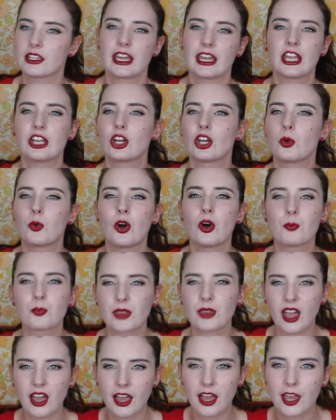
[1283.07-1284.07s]
yeah, you know what?
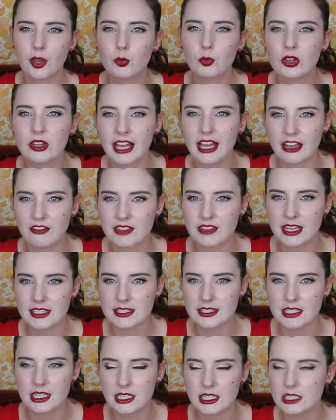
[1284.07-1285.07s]
I will have that
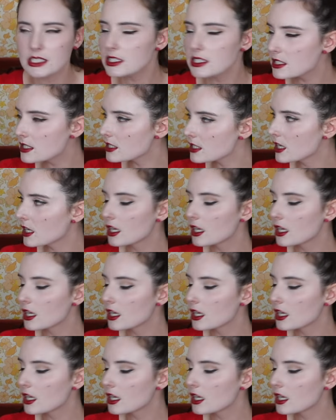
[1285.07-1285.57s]
Snickers.